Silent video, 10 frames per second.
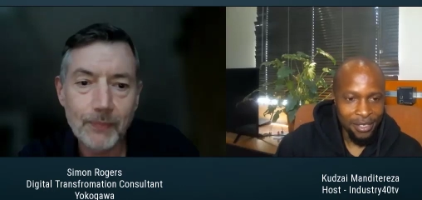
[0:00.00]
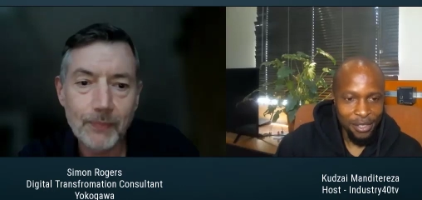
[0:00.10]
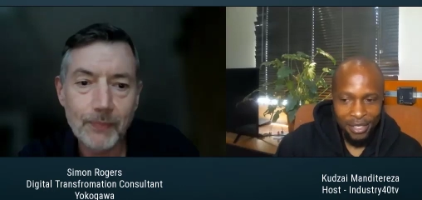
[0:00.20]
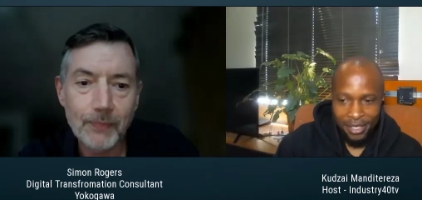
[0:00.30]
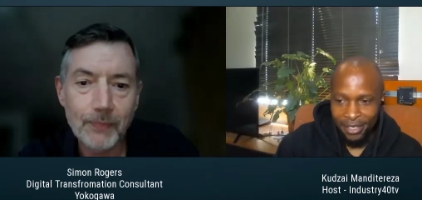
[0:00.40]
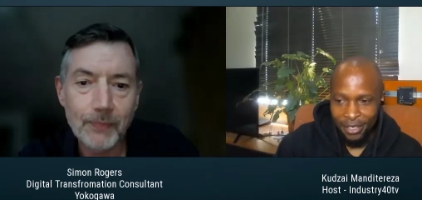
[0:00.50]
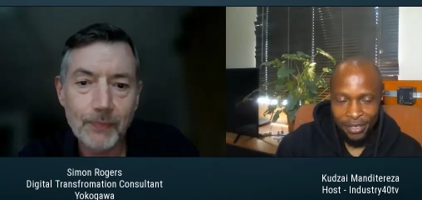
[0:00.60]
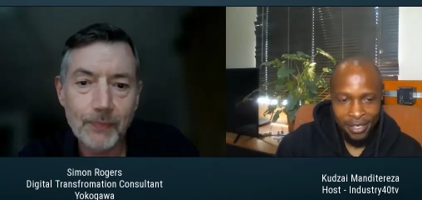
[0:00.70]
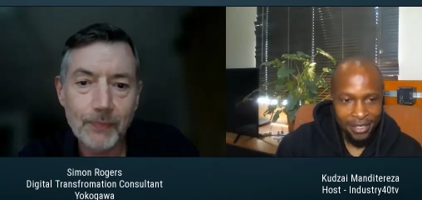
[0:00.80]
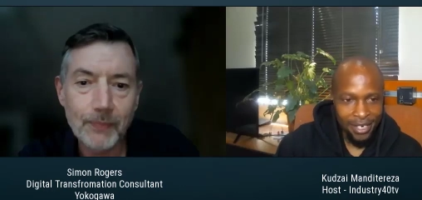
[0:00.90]
Speaker 1: and sharing
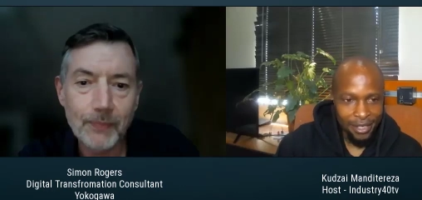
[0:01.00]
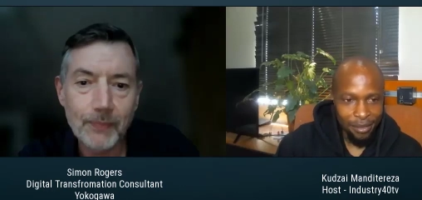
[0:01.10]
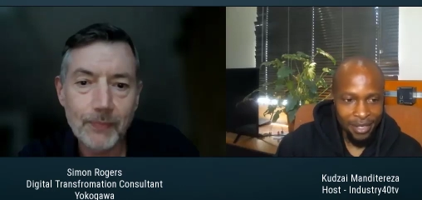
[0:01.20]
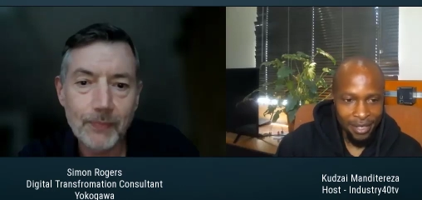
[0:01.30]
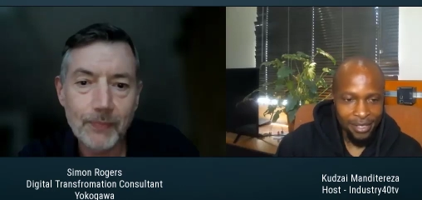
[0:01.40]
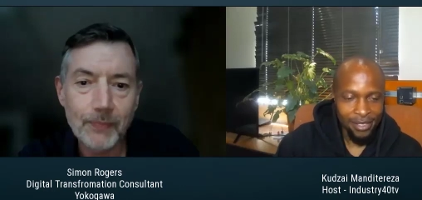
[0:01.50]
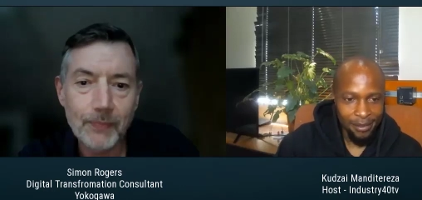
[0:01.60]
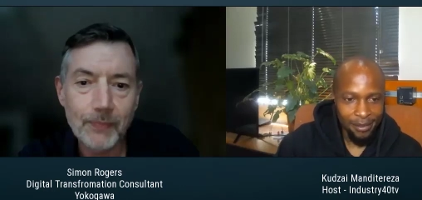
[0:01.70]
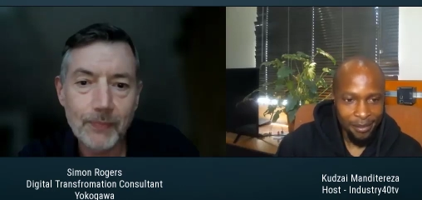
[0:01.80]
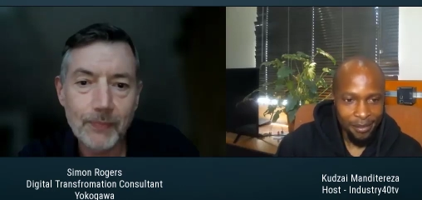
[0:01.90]
your insight with us.
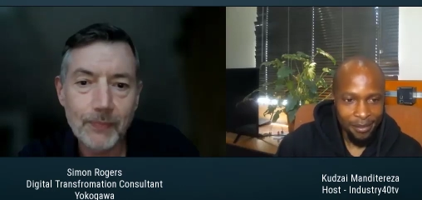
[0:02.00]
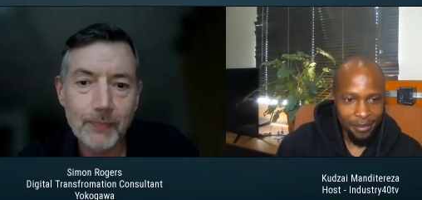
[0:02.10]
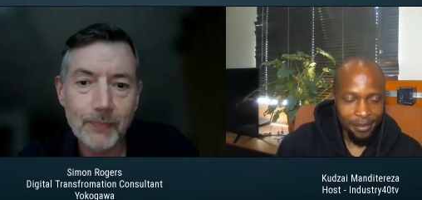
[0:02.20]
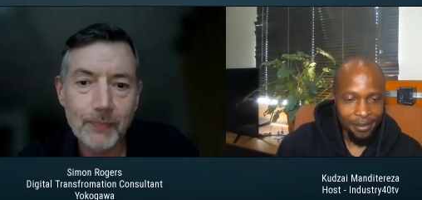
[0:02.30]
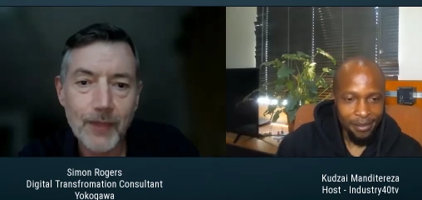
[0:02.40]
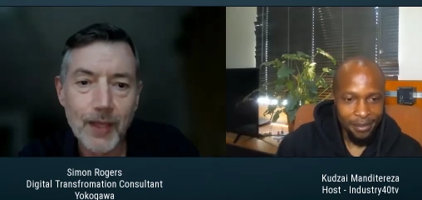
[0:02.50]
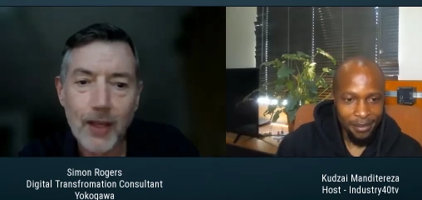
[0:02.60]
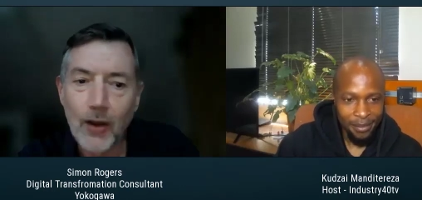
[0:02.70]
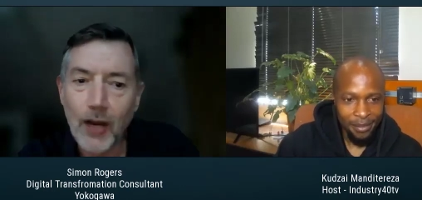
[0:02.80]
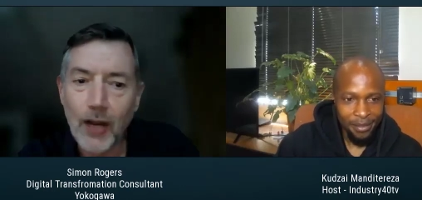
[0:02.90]

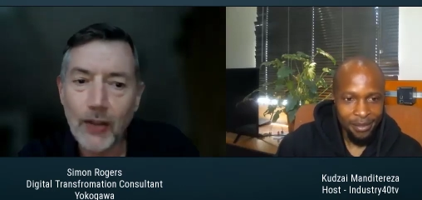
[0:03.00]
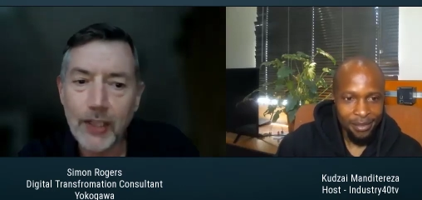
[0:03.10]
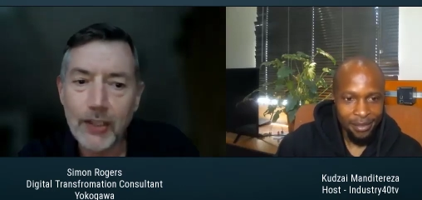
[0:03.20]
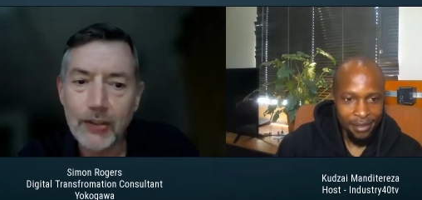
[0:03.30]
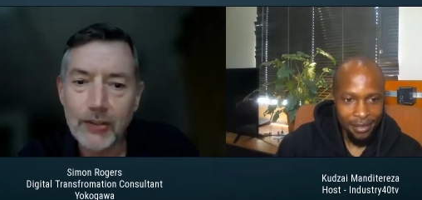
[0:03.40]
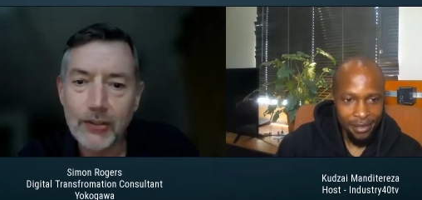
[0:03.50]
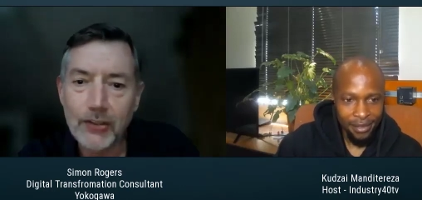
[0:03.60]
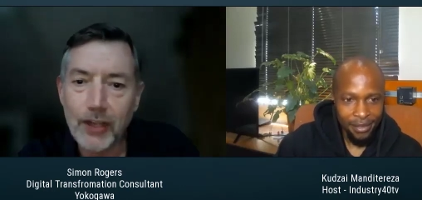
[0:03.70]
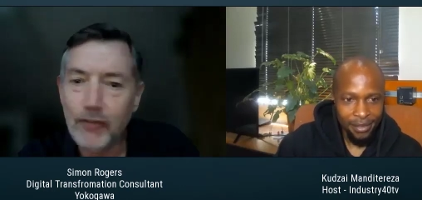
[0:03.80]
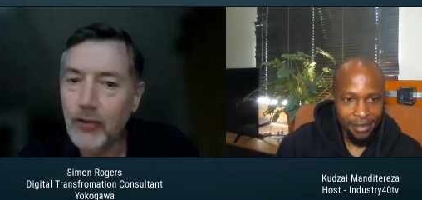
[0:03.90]
Speaker 2: Well, thank you,
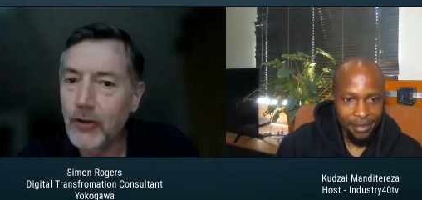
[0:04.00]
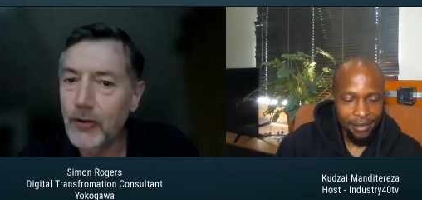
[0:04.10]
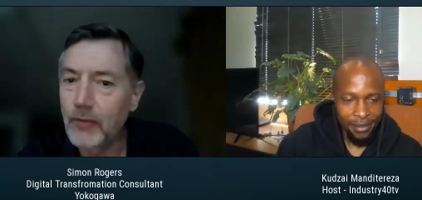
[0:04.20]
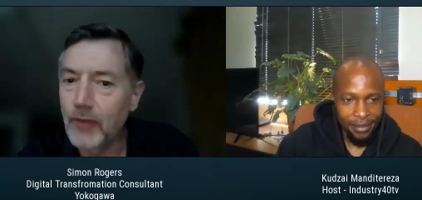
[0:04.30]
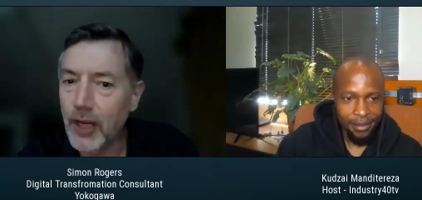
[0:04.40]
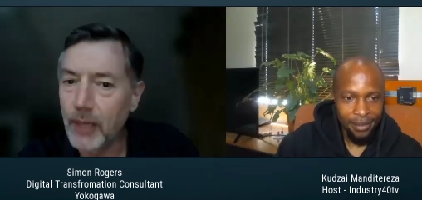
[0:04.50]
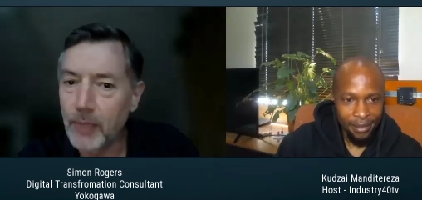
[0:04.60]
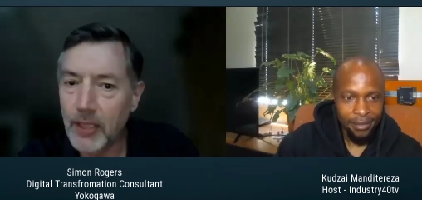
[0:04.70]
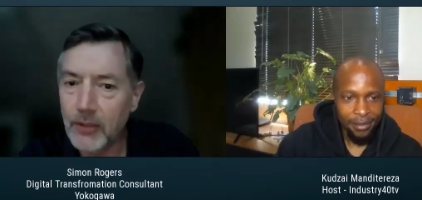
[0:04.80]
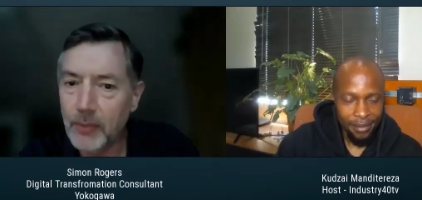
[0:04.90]
Kudzai, for inviting
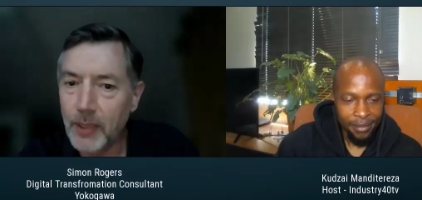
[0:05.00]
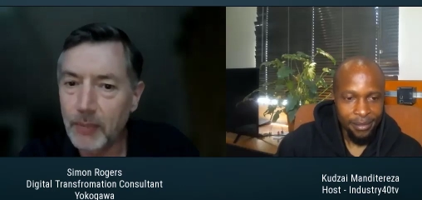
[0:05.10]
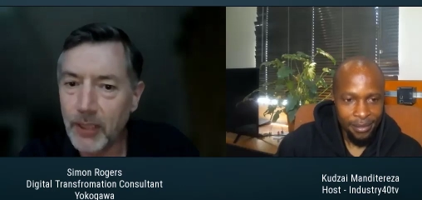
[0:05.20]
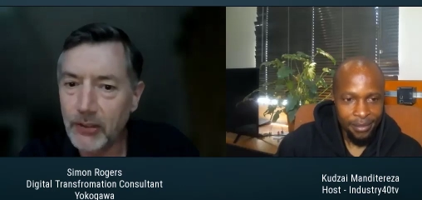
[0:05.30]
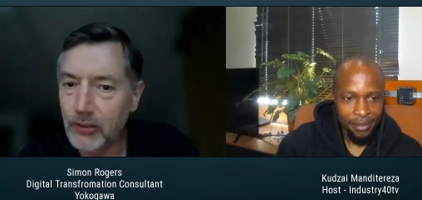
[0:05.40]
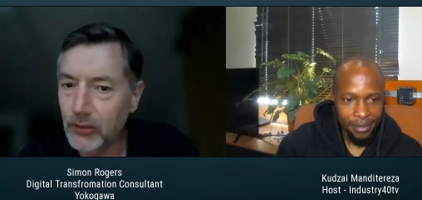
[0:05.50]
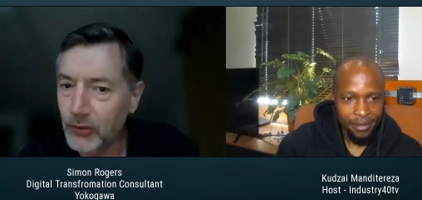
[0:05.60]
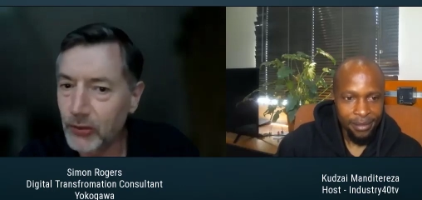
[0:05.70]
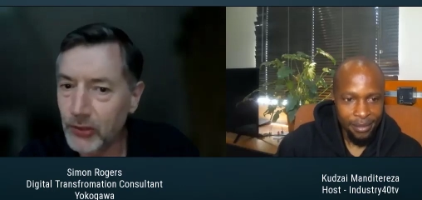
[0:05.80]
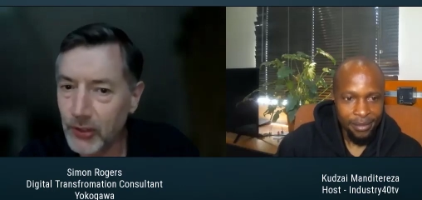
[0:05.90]
me. It's been a pleasure to
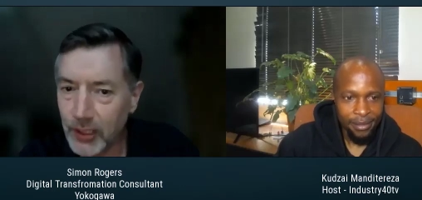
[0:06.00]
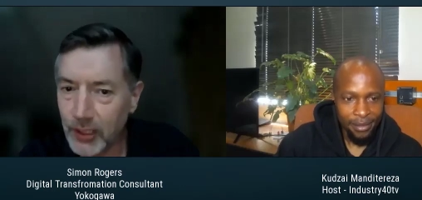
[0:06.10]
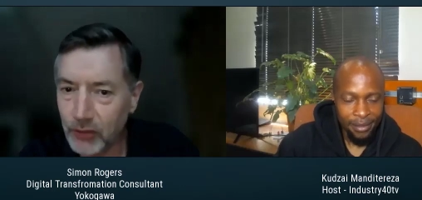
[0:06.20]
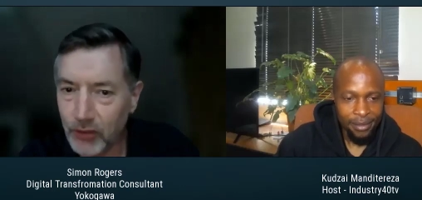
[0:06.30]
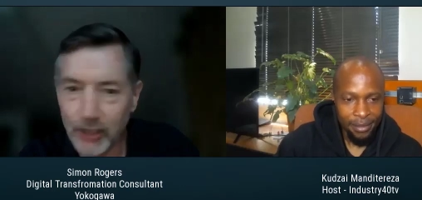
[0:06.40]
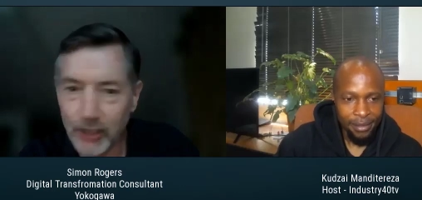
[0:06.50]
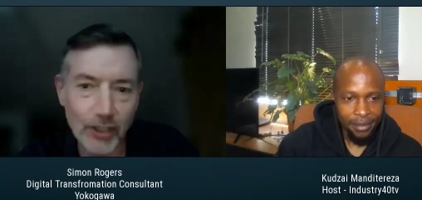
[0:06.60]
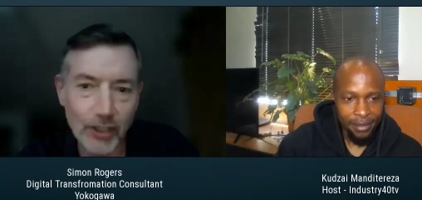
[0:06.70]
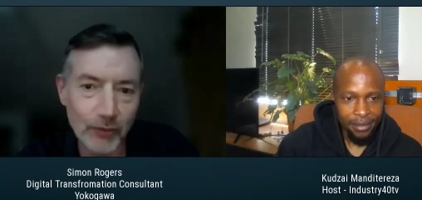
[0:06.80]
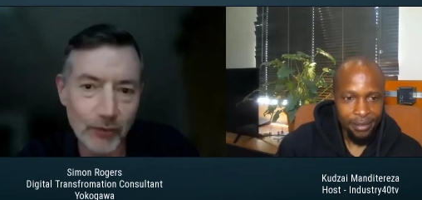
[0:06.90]
talk to you. Thanks for the
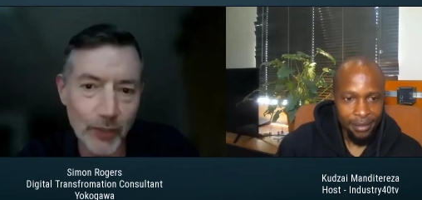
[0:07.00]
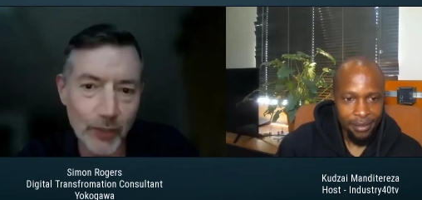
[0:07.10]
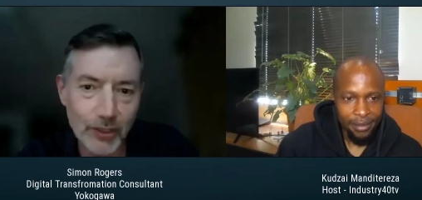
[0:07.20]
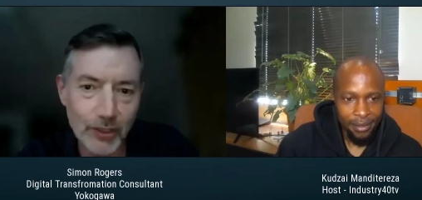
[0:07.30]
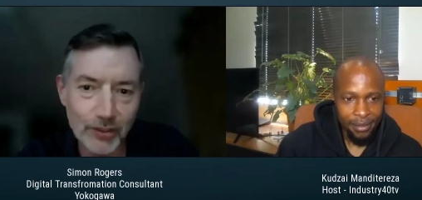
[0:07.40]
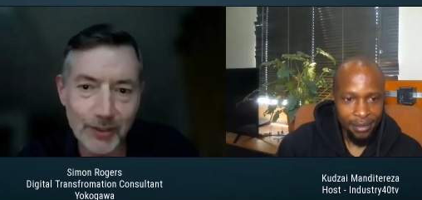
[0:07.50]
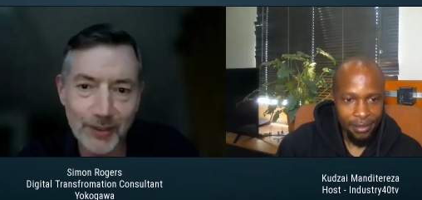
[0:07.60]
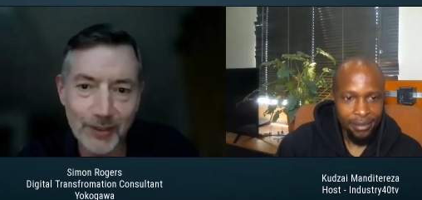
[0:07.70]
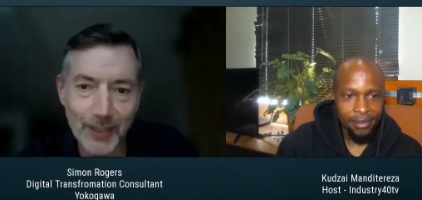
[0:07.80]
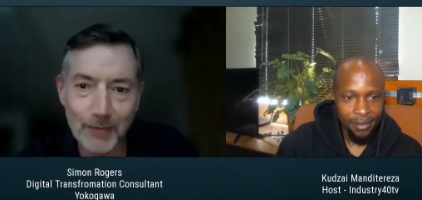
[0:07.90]
insightful questions.
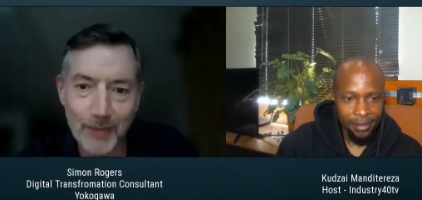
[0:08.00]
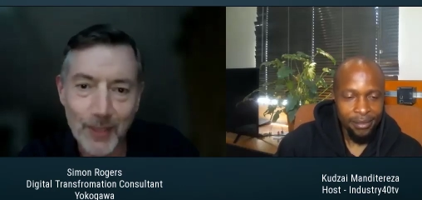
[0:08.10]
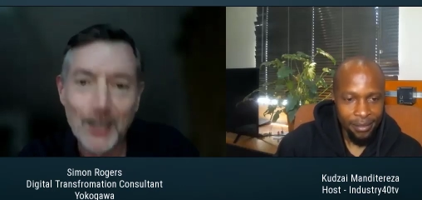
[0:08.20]
And um,